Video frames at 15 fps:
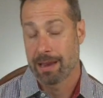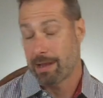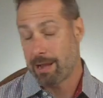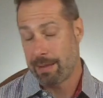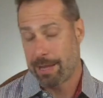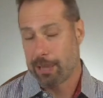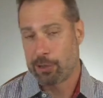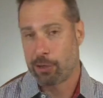Now,
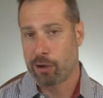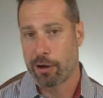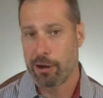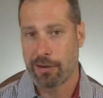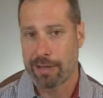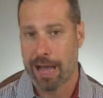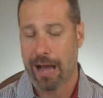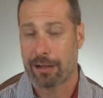I'm not sure
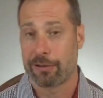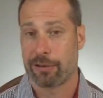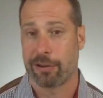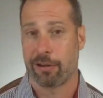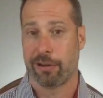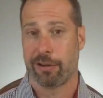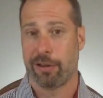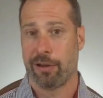your
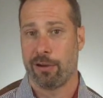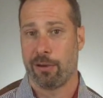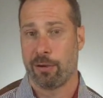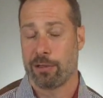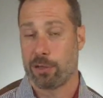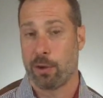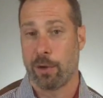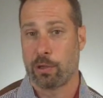doctor, you know,
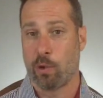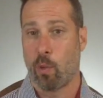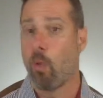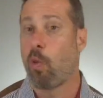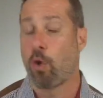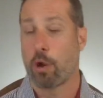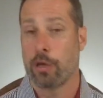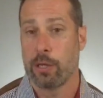is going to
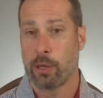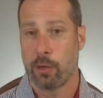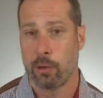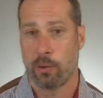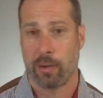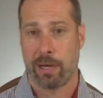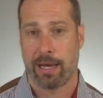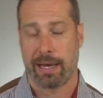warn
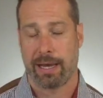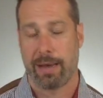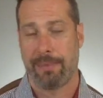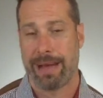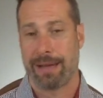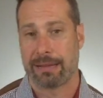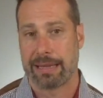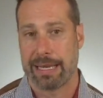you uh,
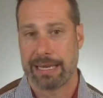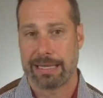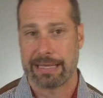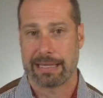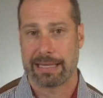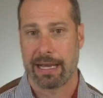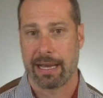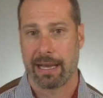about
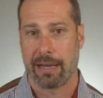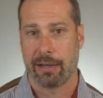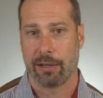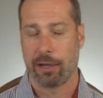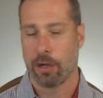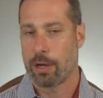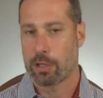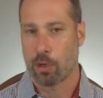this, uh,
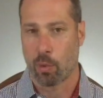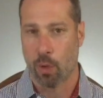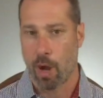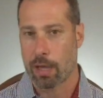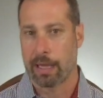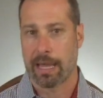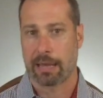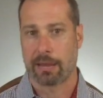you know, as you're
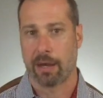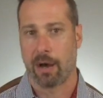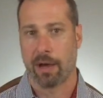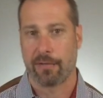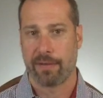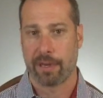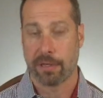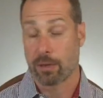walking out the
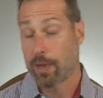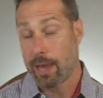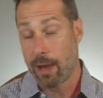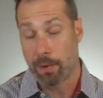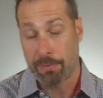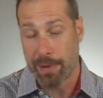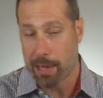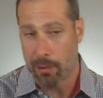office. Oh, yeah,
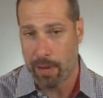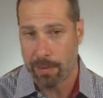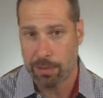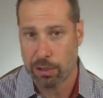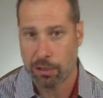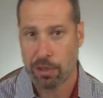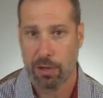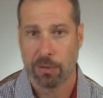oh, by the way,
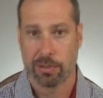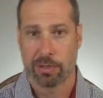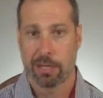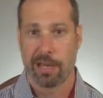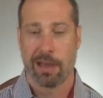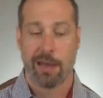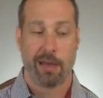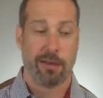Miss Jones,
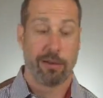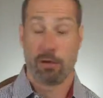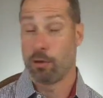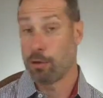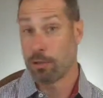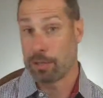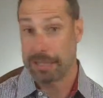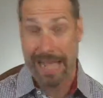you know,
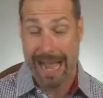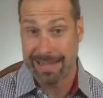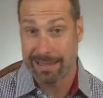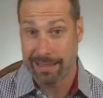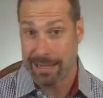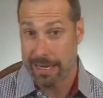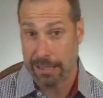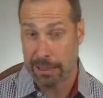those
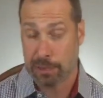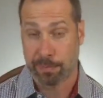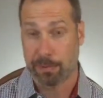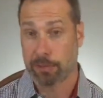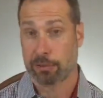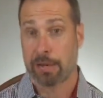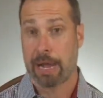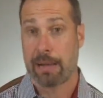statins that I just
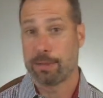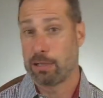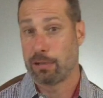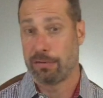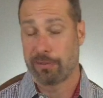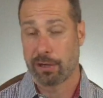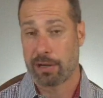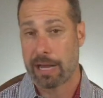prescribed
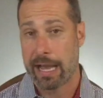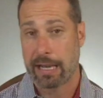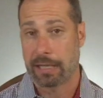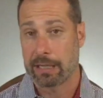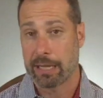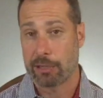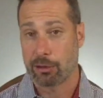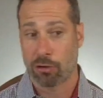you for your high
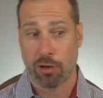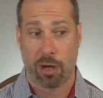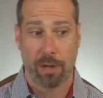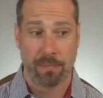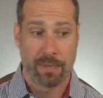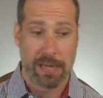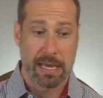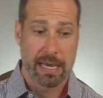
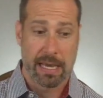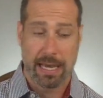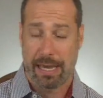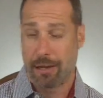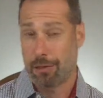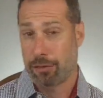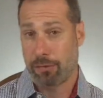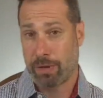cholesterol,
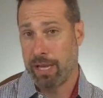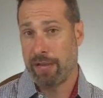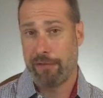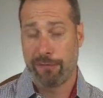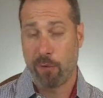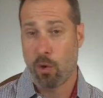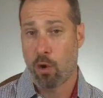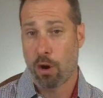in three,
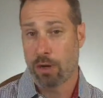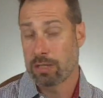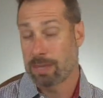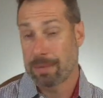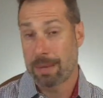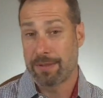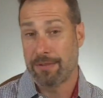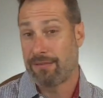four, and
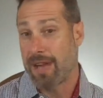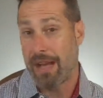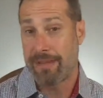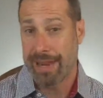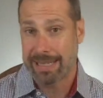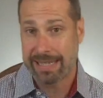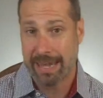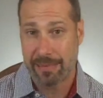sometimes in five
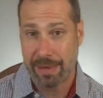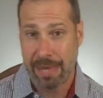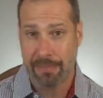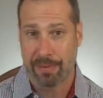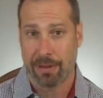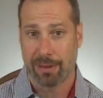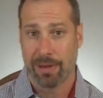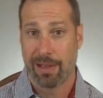out of 10
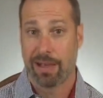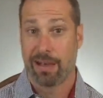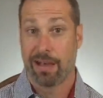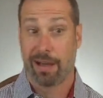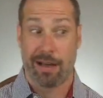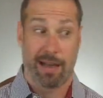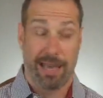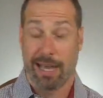people,
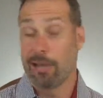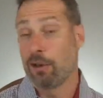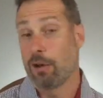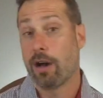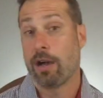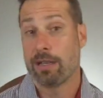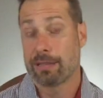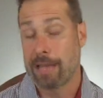uh, it can
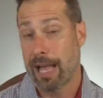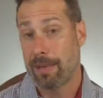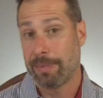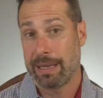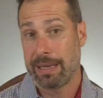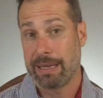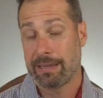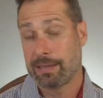cause
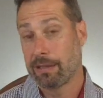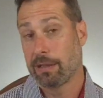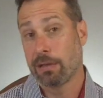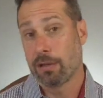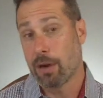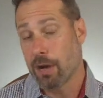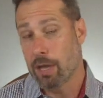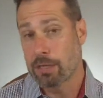diabetes and
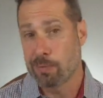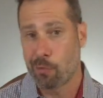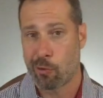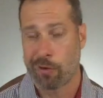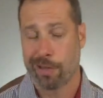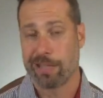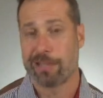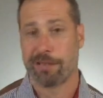can cause
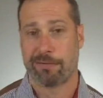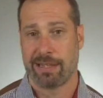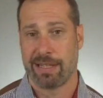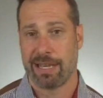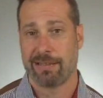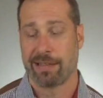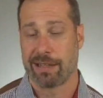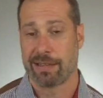more insulin
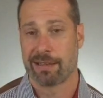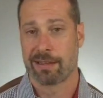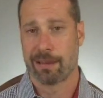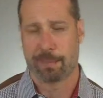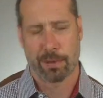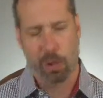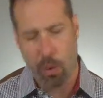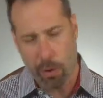resistance.
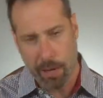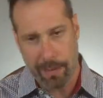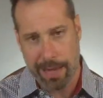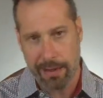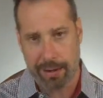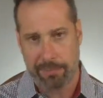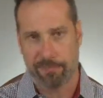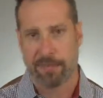But don't worry
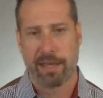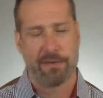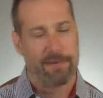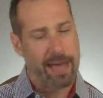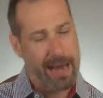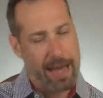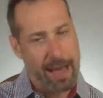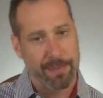about it. If
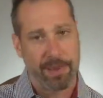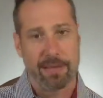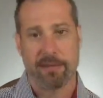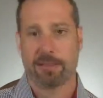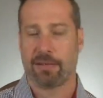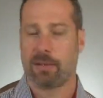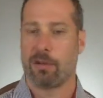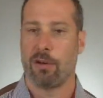that
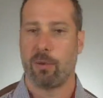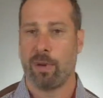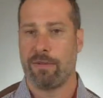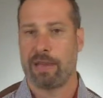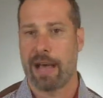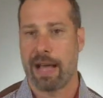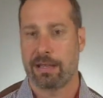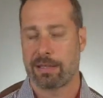happens, you know,
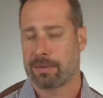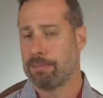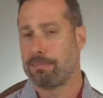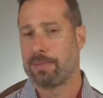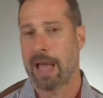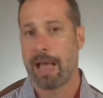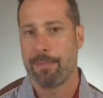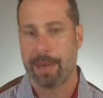we've got some
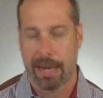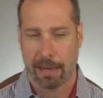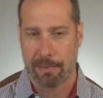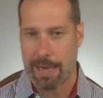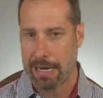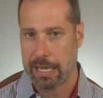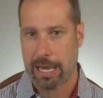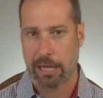diabetic
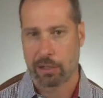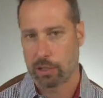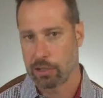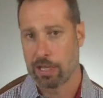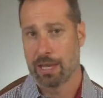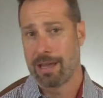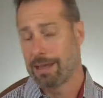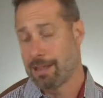
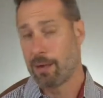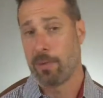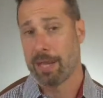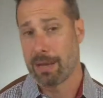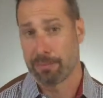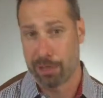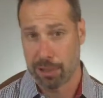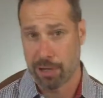medications that we
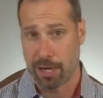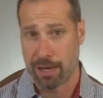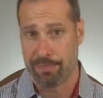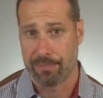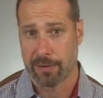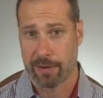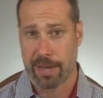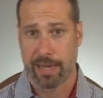can put you
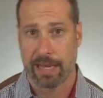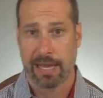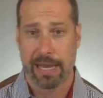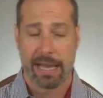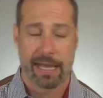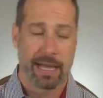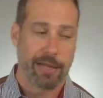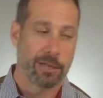on, right?
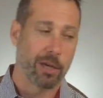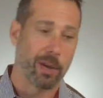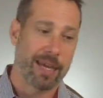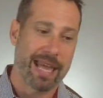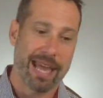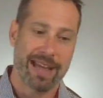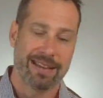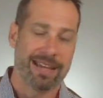And so
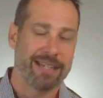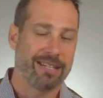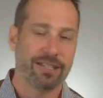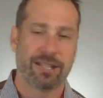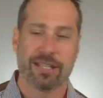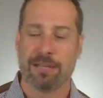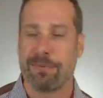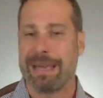again, that
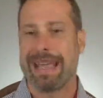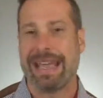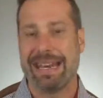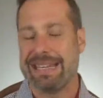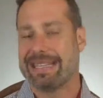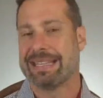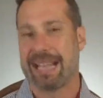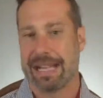just doesn't make
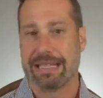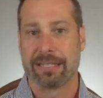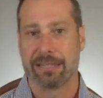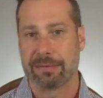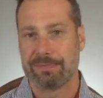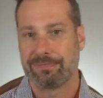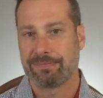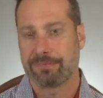any sense.